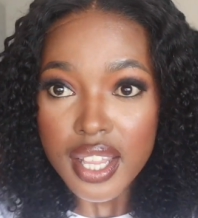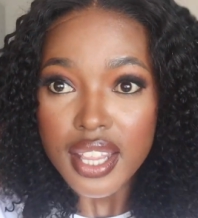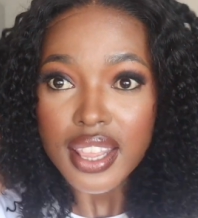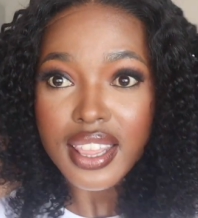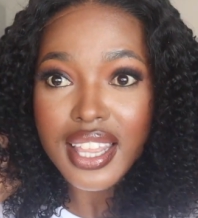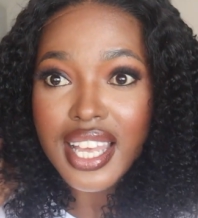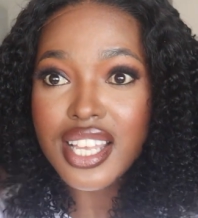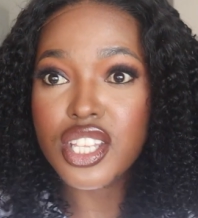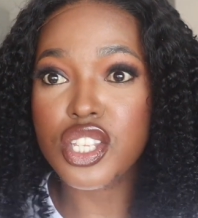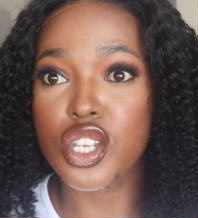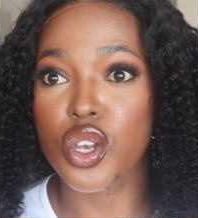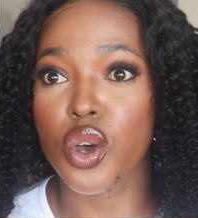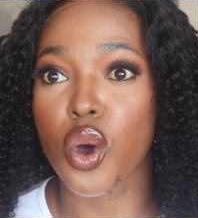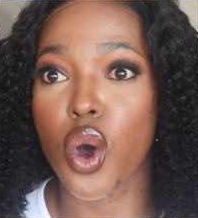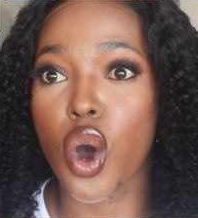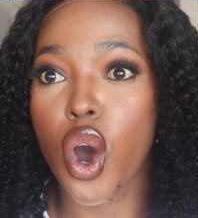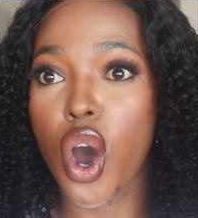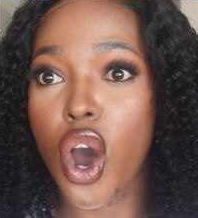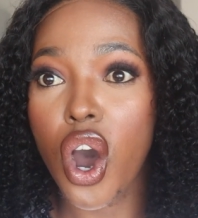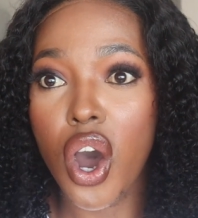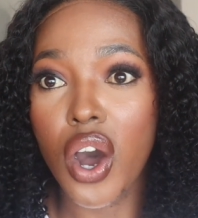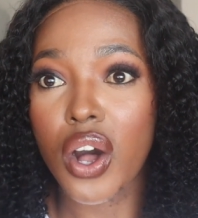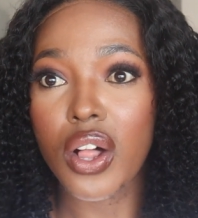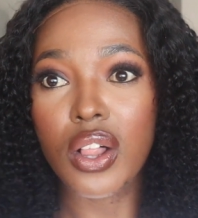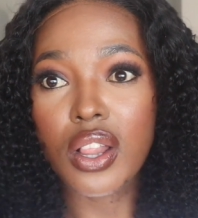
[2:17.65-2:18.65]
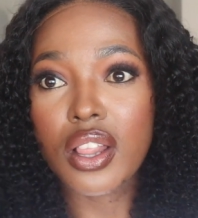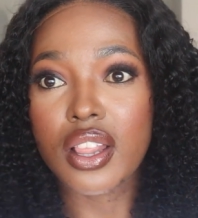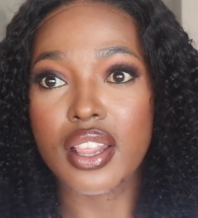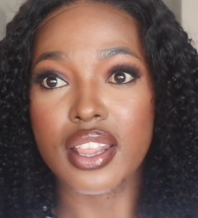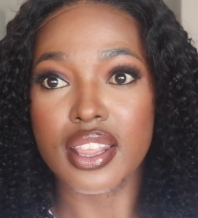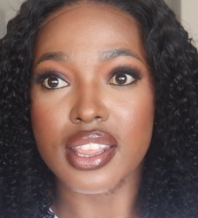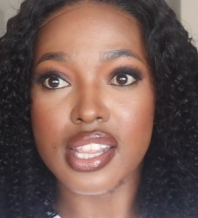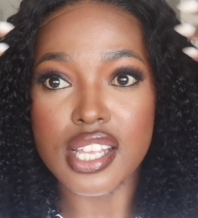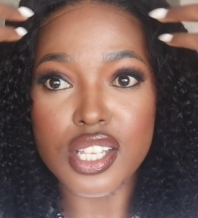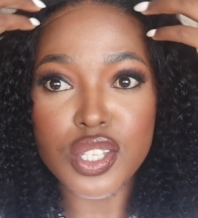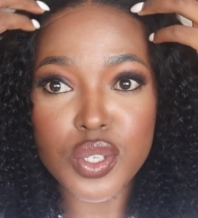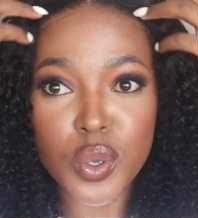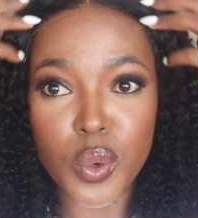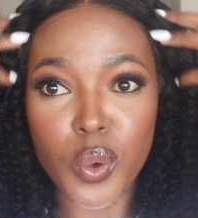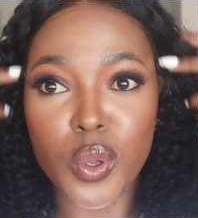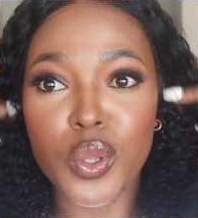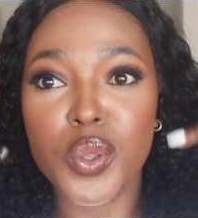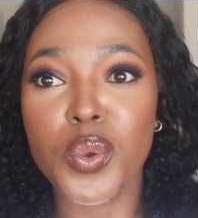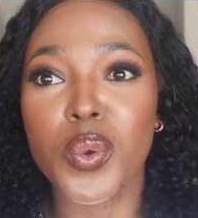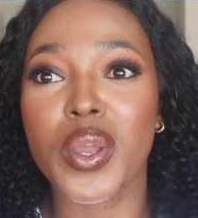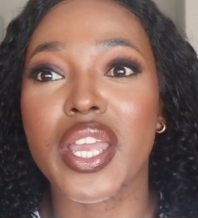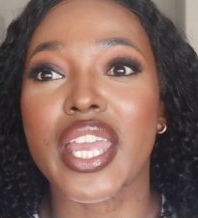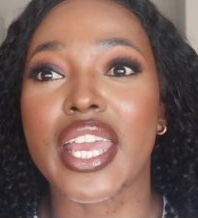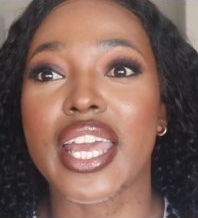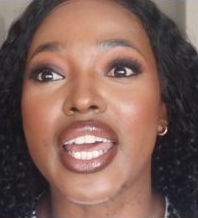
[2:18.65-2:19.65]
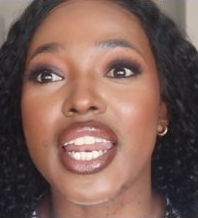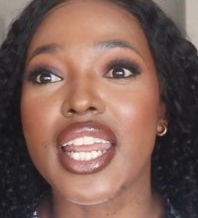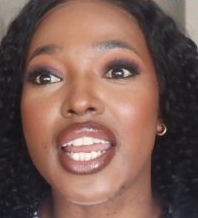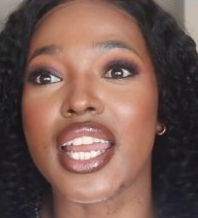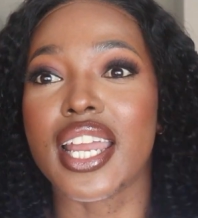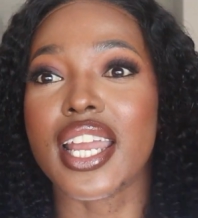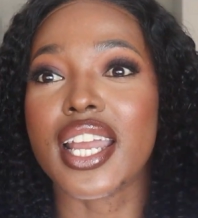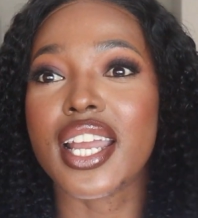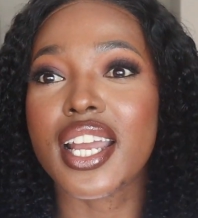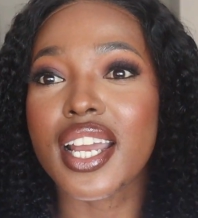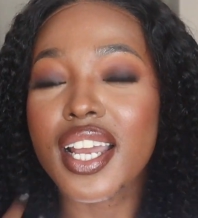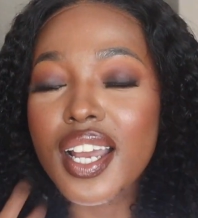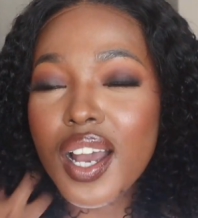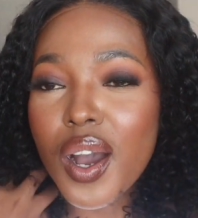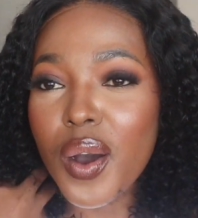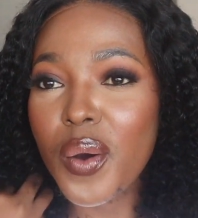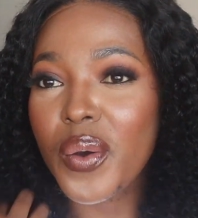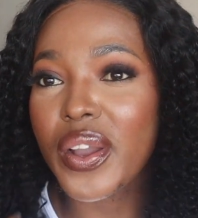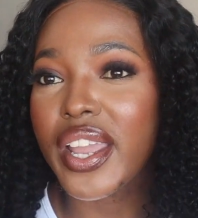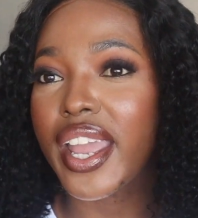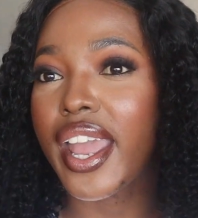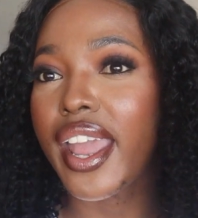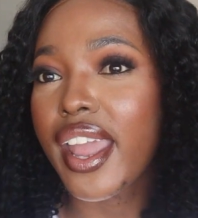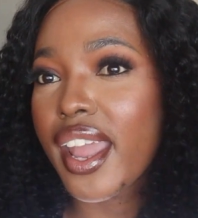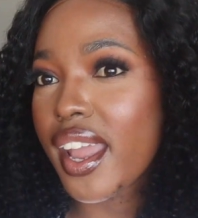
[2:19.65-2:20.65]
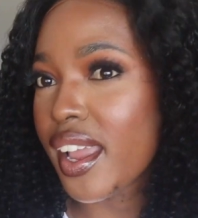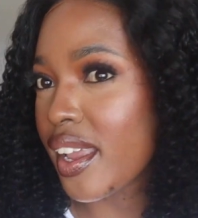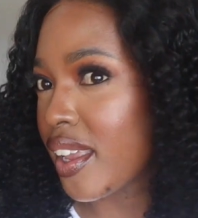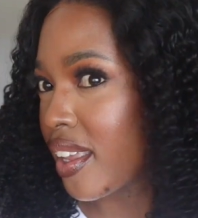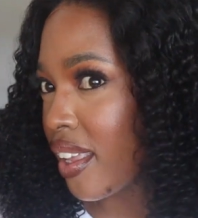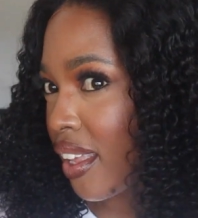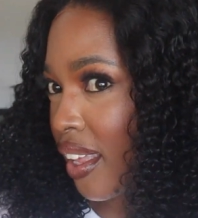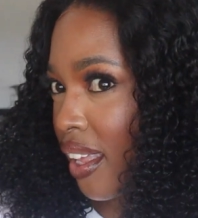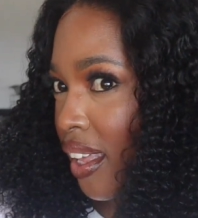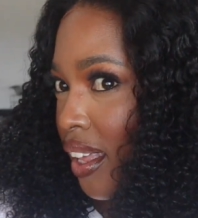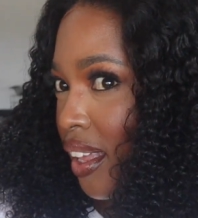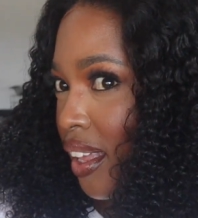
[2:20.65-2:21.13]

That's all you're getting, okay?